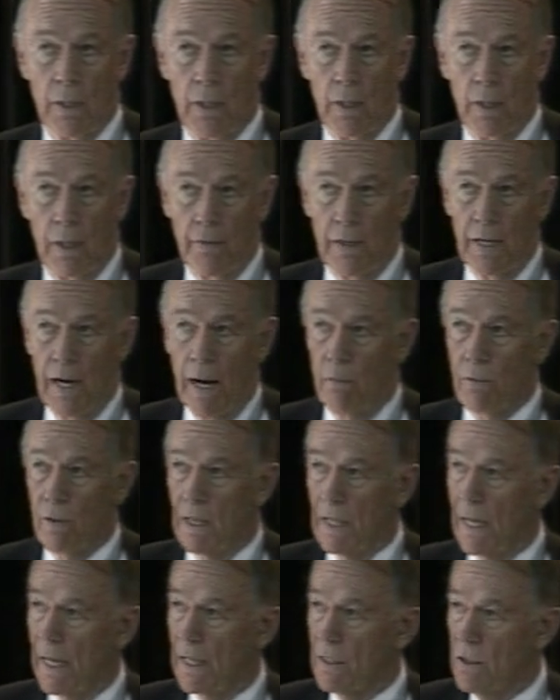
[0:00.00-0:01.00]
And then I
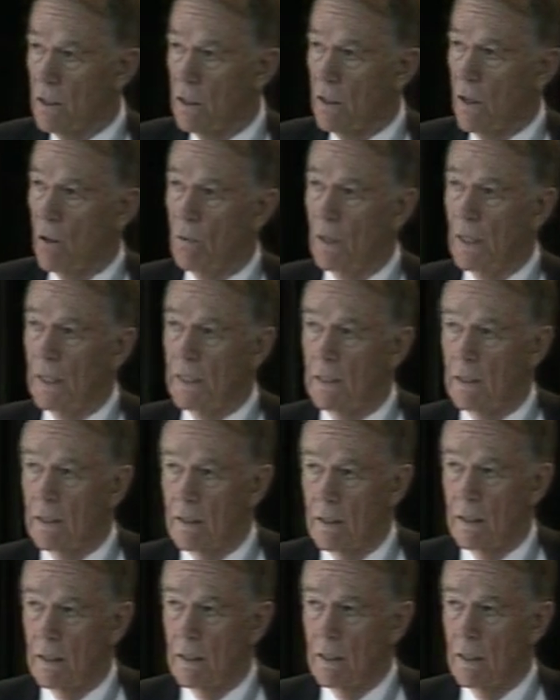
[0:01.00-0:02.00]
realized, you know what?
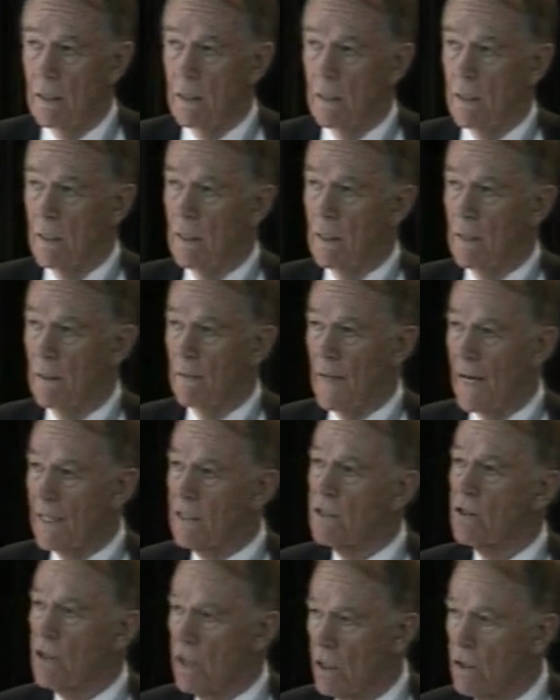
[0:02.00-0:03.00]

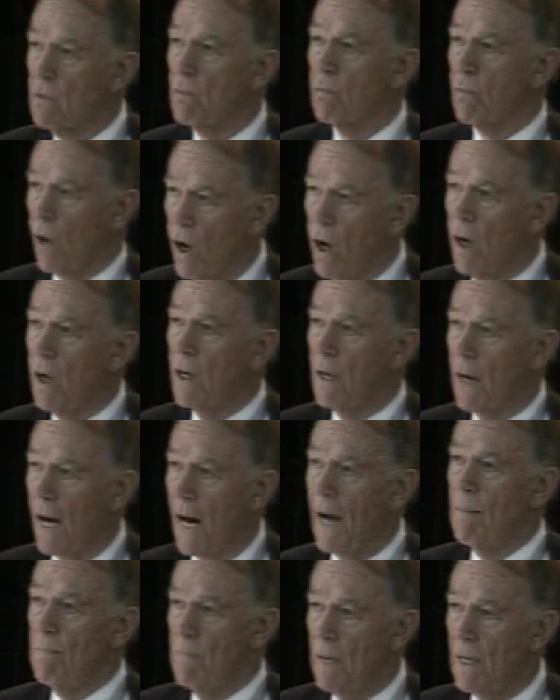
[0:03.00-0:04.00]
That's just wrong.
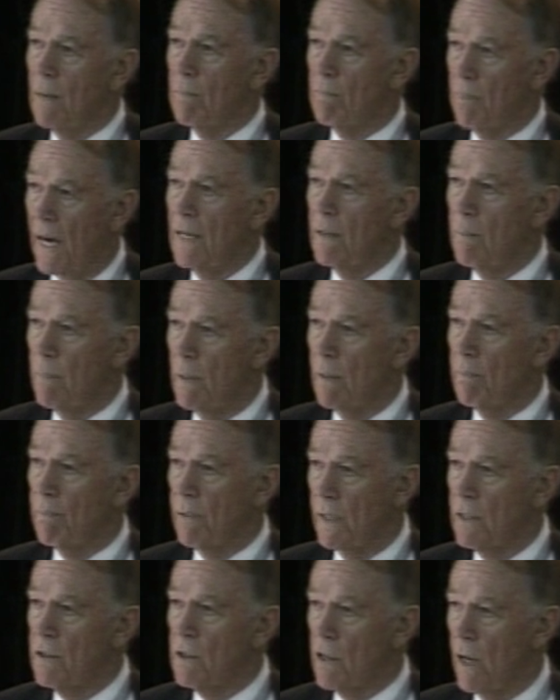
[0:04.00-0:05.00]
I'm being paid to be a
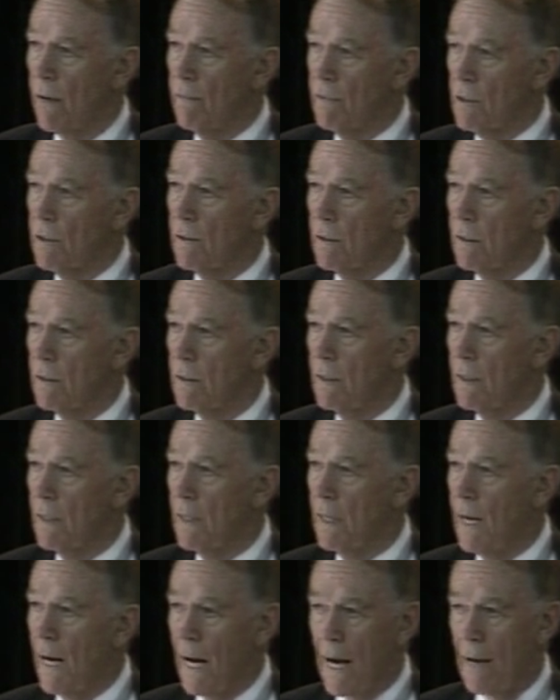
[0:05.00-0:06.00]
police officer.
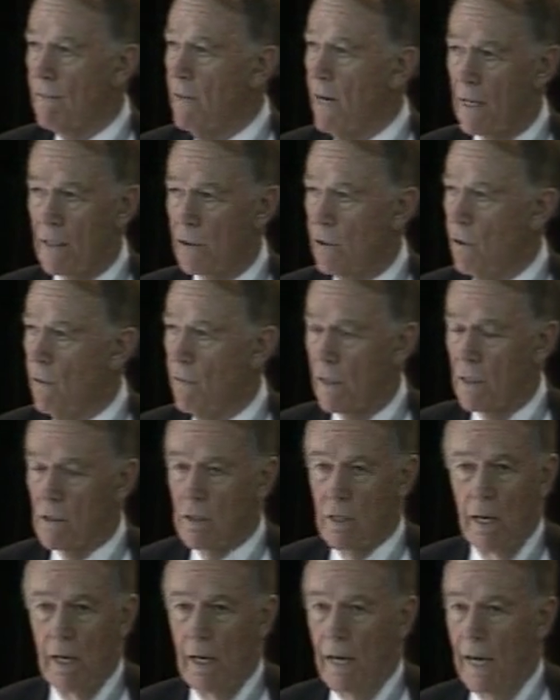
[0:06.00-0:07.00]
I've got to do this.
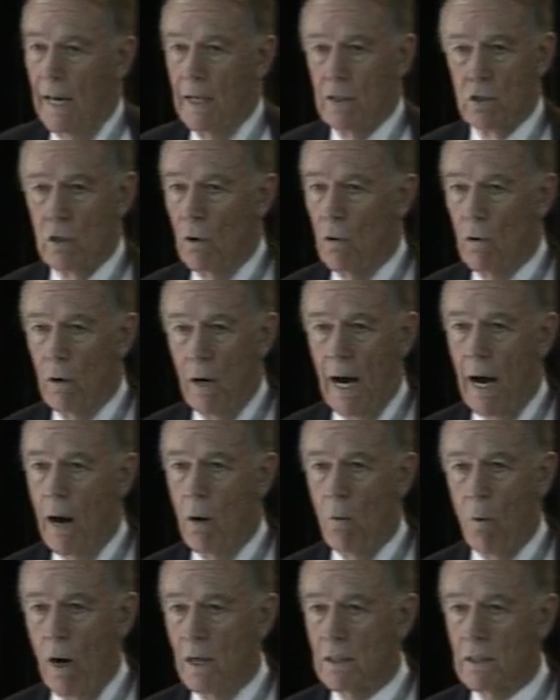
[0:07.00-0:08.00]
And so I
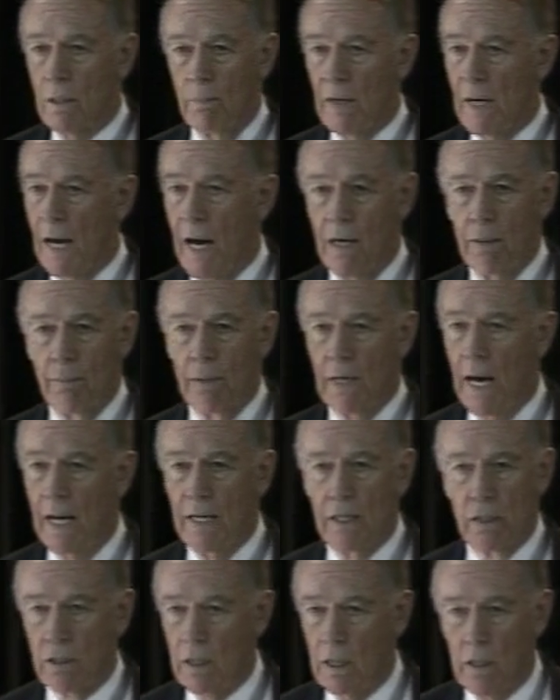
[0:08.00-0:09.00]
walked up behind him and I
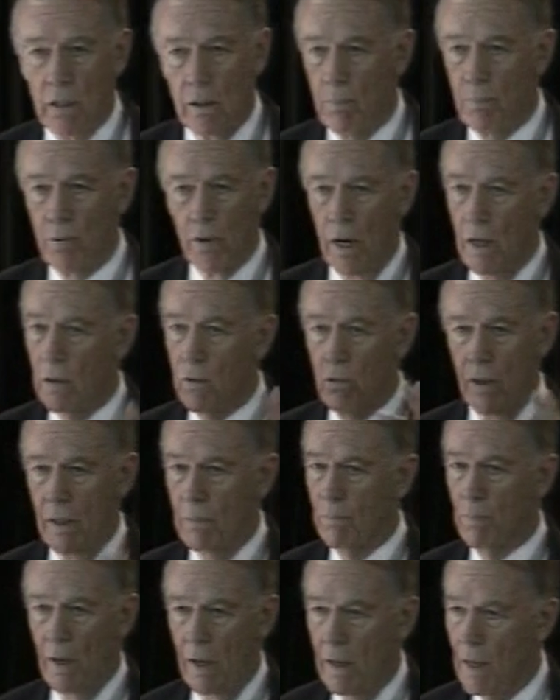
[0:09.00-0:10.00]
just uttered a prayer,
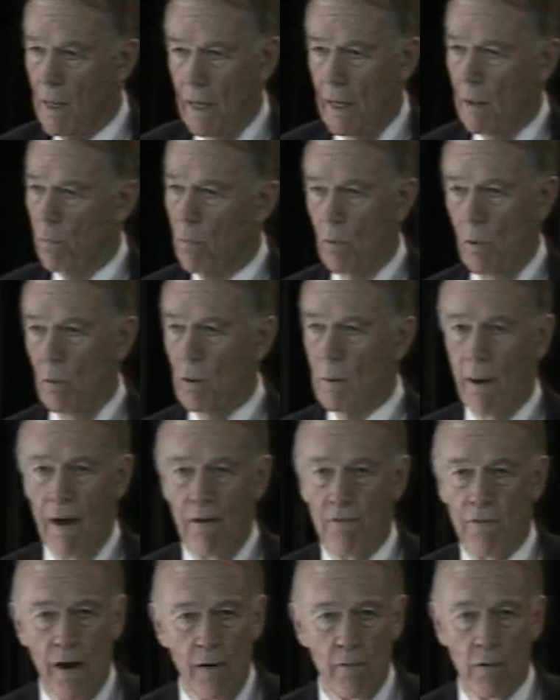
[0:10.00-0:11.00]
quick prayer. And one of my
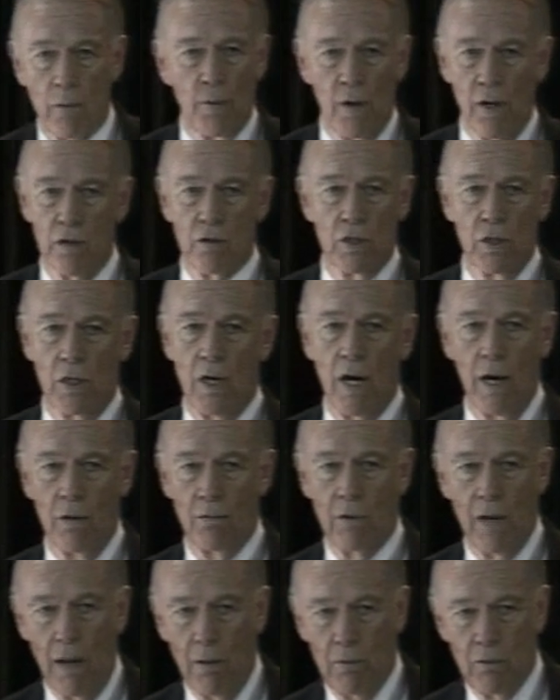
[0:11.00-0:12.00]
favorite prayers to God
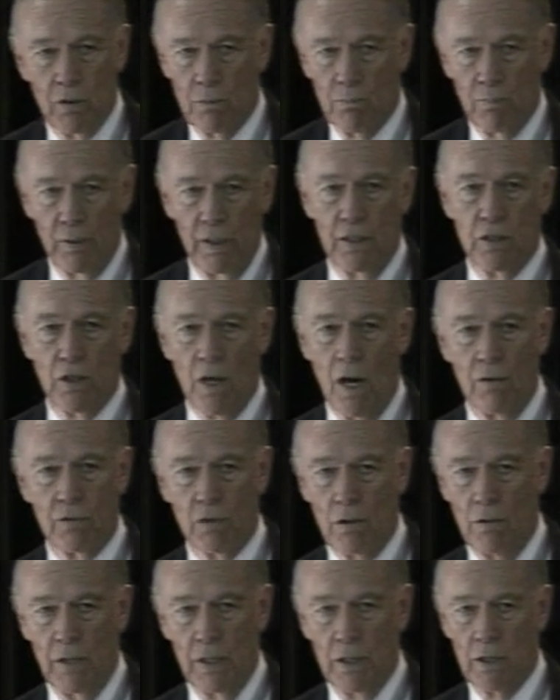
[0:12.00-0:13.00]
when I was a police
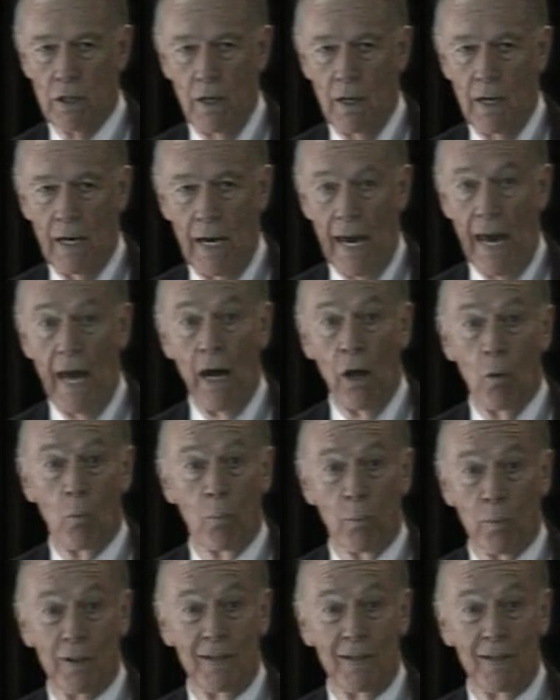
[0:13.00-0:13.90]
officer is, "Help."